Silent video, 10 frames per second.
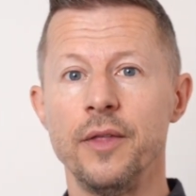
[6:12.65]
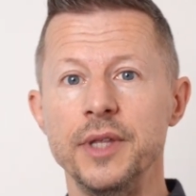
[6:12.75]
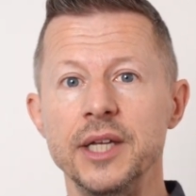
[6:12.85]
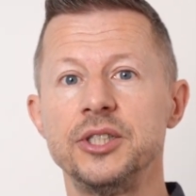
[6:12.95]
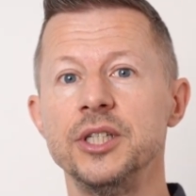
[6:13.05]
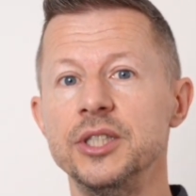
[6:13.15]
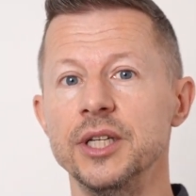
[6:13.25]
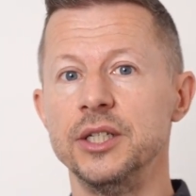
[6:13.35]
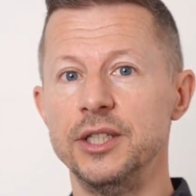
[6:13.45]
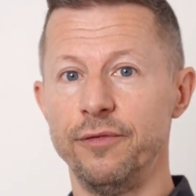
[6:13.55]
This is
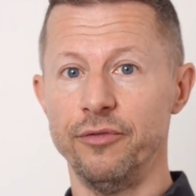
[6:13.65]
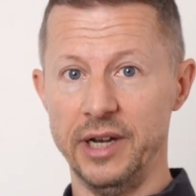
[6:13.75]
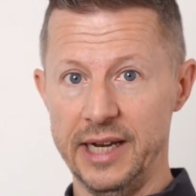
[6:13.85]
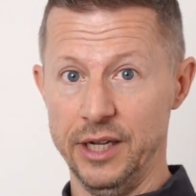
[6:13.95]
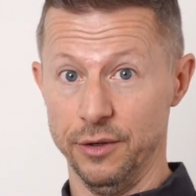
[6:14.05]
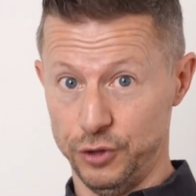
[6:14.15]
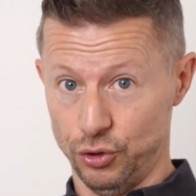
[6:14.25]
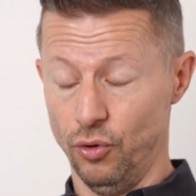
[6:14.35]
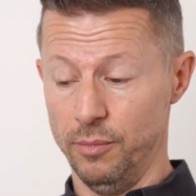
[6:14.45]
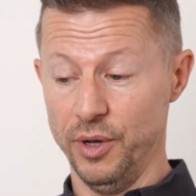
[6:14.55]
in a different league of
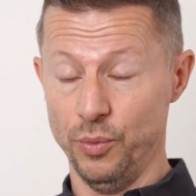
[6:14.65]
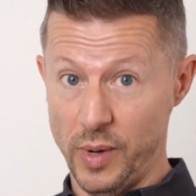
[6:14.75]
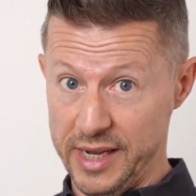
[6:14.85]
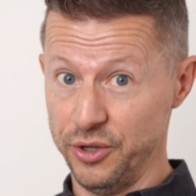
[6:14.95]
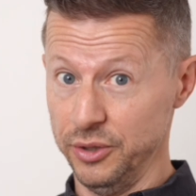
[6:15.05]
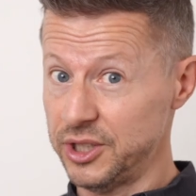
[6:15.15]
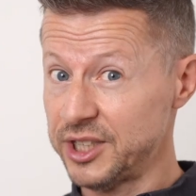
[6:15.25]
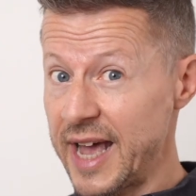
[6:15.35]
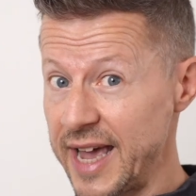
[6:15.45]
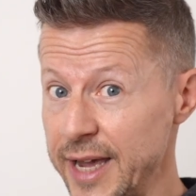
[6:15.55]
trauma, we could
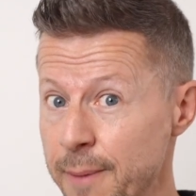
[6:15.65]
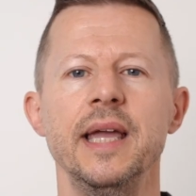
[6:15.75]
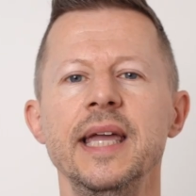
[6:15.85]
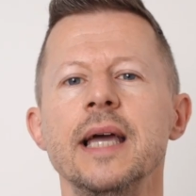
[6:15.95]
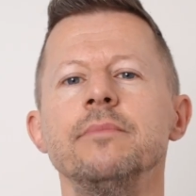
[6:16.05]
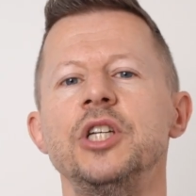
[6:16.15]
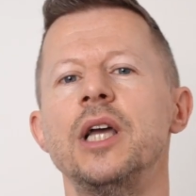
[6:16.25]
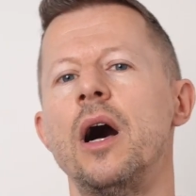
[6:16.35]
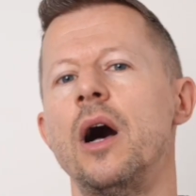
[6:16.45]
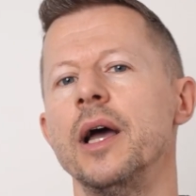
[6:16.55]
say. But
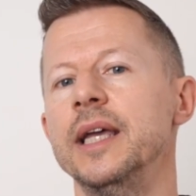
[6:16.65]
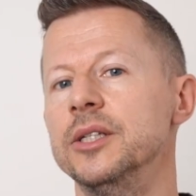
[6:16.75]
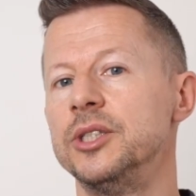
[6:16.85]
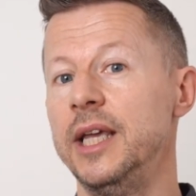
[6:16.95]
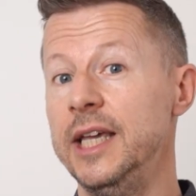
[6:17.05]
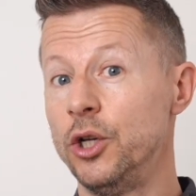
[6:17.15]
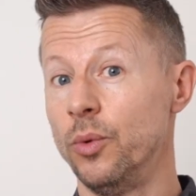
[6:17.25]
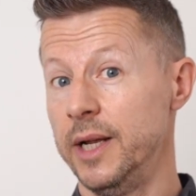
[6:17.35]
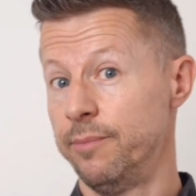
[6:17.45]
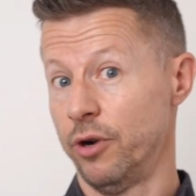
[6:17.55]
EMDR is
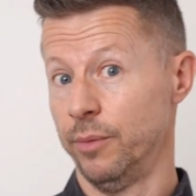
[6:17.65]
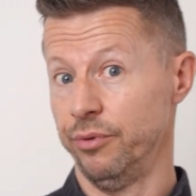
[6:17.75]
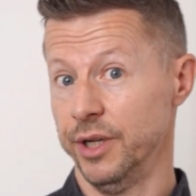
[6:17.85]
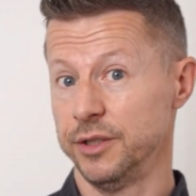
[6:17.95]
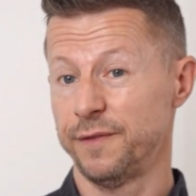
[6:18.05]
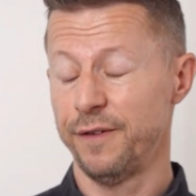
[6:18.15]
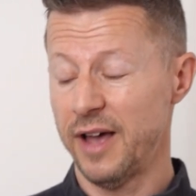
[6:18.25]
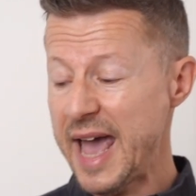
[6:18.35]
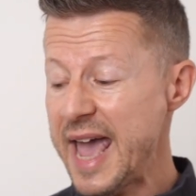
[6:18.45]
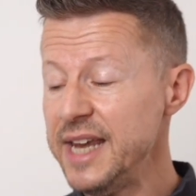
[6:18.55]
equally appropriate
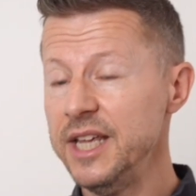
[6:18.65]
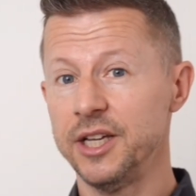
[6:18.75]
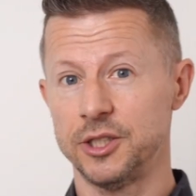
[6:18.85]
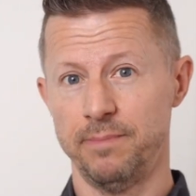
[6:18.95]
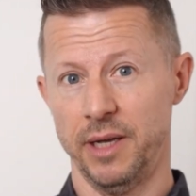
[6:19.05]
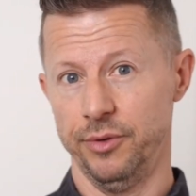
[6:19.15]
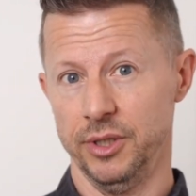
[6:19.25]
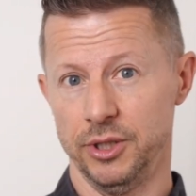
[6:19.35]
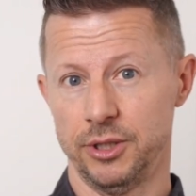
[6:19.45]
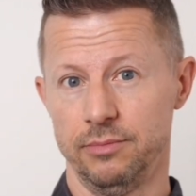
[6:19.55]
for any
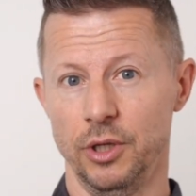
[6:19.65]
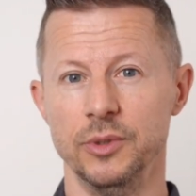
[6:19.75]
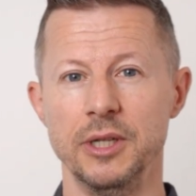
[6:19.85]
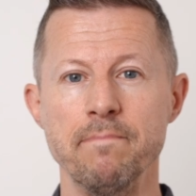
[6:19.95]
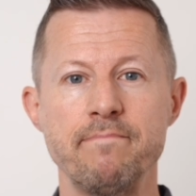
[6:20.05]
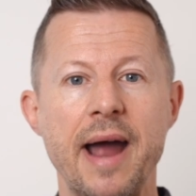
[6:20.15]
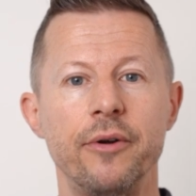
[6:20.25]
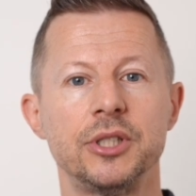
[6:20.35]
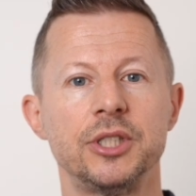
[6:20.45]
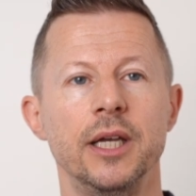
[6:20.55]
experience that was
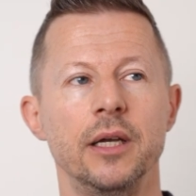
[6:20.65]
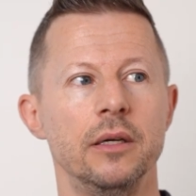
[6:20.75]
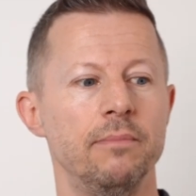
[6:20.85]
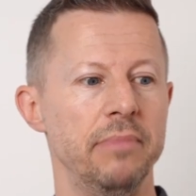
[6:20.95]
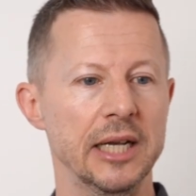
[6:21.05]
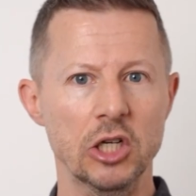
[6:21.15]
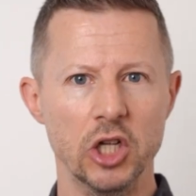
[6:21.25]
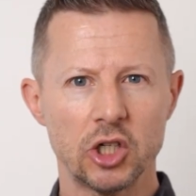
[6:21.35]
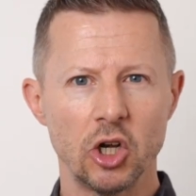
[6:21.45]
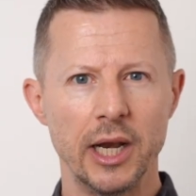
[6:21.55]
embarrassing,
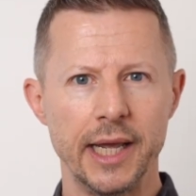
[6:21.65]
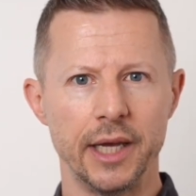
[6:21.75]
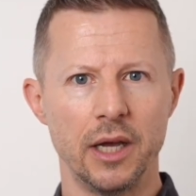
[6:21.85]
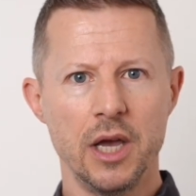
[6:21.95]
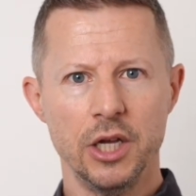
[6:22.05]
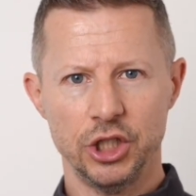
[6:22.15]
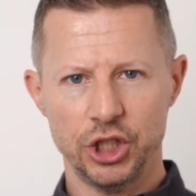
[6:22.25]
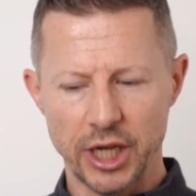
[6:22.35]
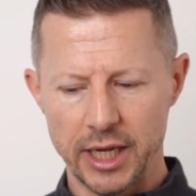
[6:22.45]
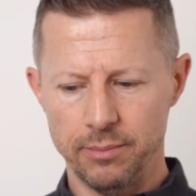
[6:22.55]
belittling,
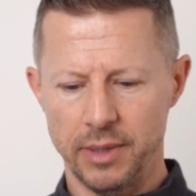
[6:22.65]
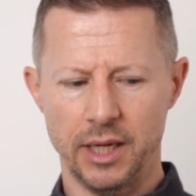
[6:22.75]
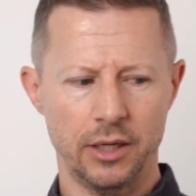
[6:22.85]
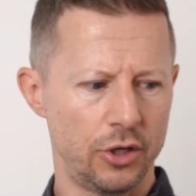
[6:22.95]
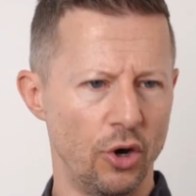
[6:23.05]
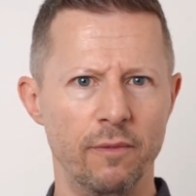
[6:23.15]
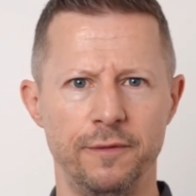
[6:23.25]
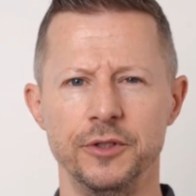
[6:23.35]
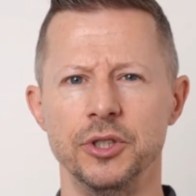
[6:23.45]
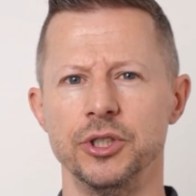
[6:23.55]
shaming,
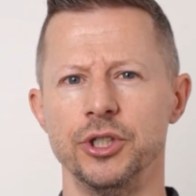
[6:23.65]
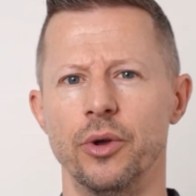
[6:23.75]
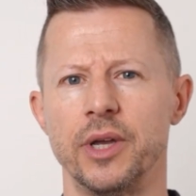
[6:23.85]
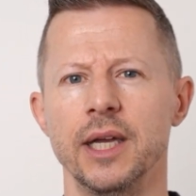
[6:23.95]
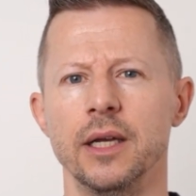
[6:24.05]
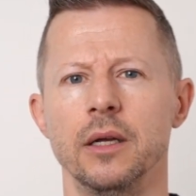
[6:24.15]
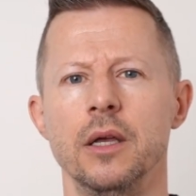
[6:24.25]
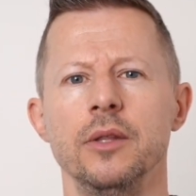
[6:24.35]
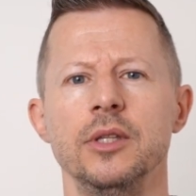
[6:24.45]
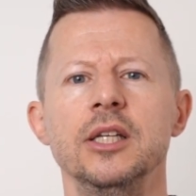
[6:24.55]
confidence knocking,
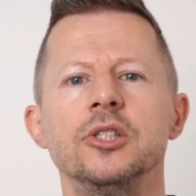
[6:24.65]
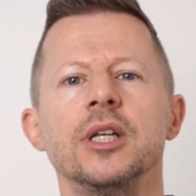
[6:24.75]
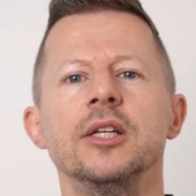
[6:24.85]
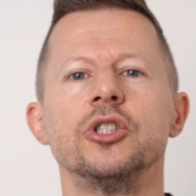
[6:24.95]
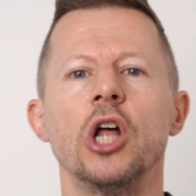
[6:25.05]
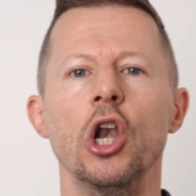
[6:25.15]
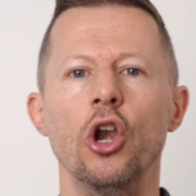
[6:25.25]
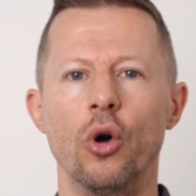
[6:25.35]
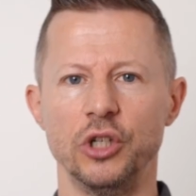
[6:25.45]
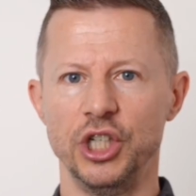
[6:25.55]
these things that
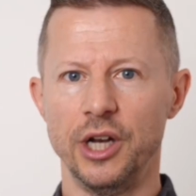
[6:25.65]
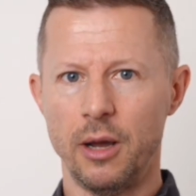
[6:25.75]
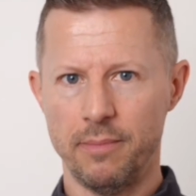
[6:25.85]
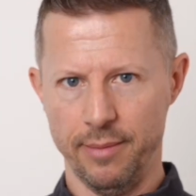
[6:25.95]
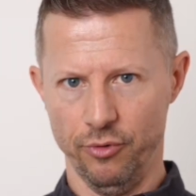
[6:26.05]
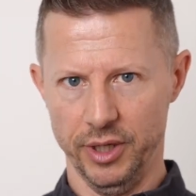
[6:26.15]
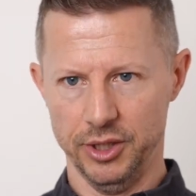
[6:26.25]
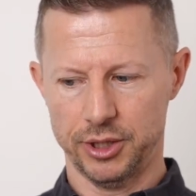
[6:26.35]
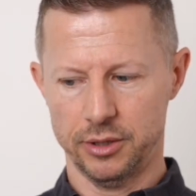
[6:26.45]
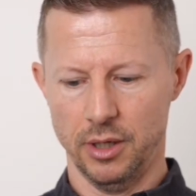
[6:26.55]
lodge in our
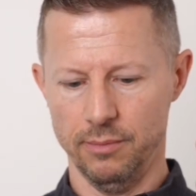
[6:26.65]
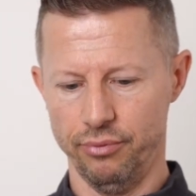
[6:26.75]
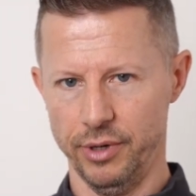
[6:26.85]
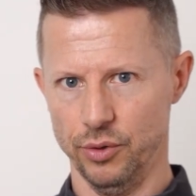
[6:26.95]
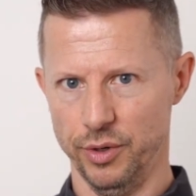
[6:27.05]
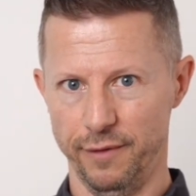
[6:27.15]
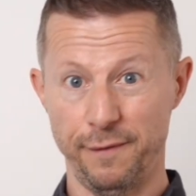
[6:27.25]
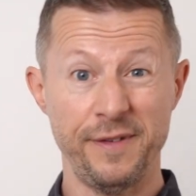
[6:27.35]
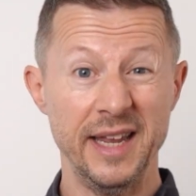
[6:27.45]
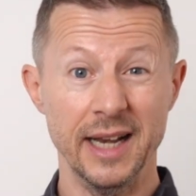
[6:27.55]
memories and bring on a
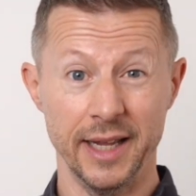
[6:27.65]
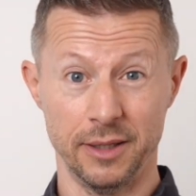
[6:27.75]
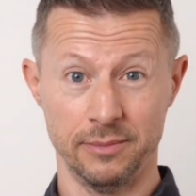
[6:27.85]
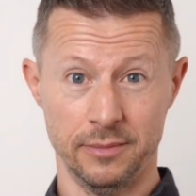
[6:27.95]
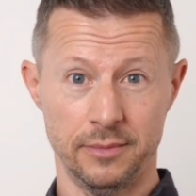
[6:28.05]
feeling.